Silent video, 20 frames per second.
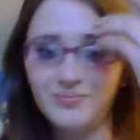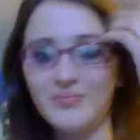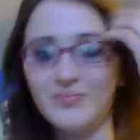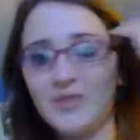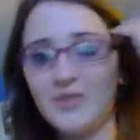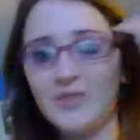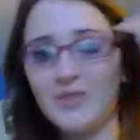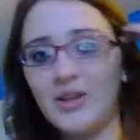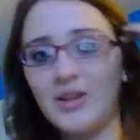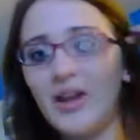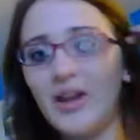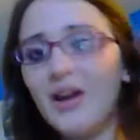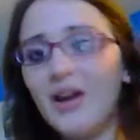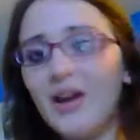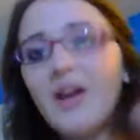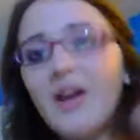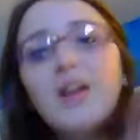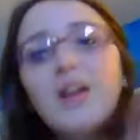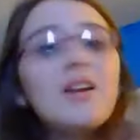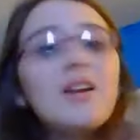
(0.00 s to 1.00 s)
So yeah,
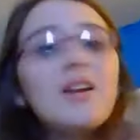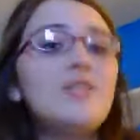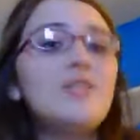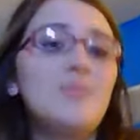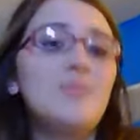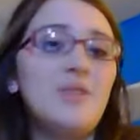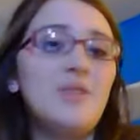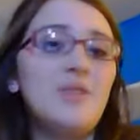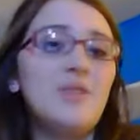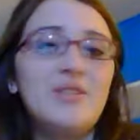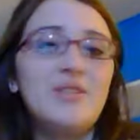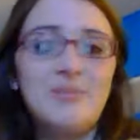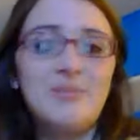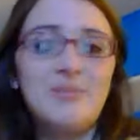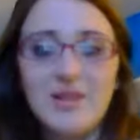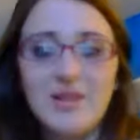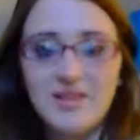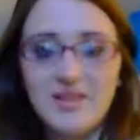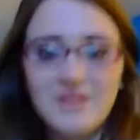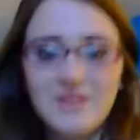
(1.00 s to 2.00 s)
I just wanted to make
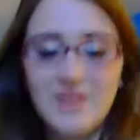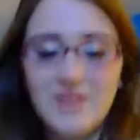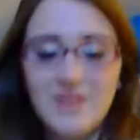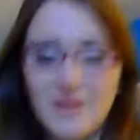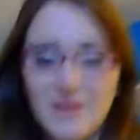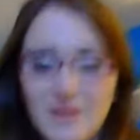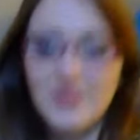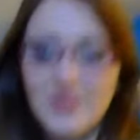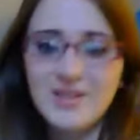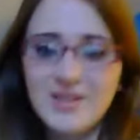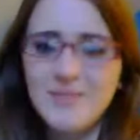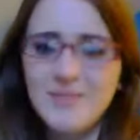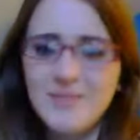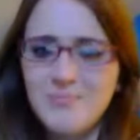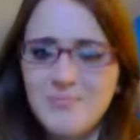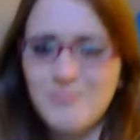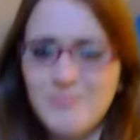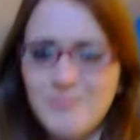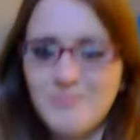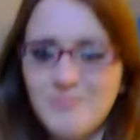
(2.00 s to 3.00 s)
this video because I'm
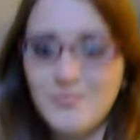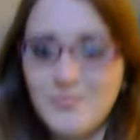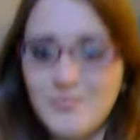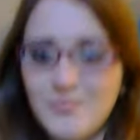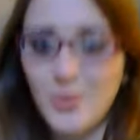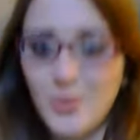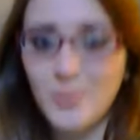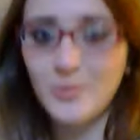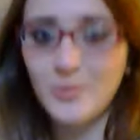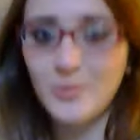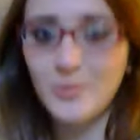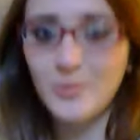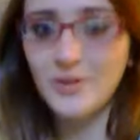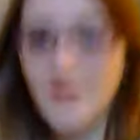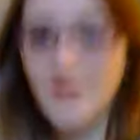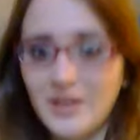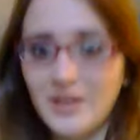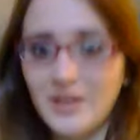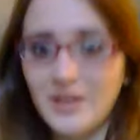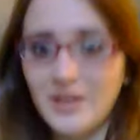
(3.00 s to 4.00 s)
bored and
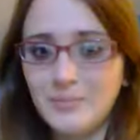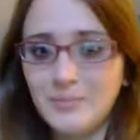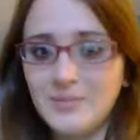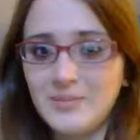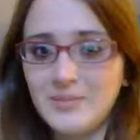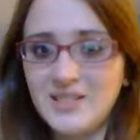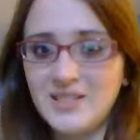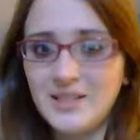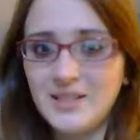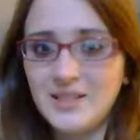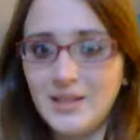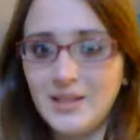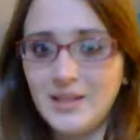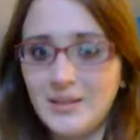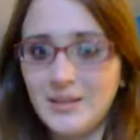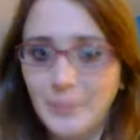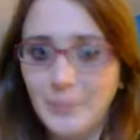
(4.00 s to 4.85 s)
I'm skinny.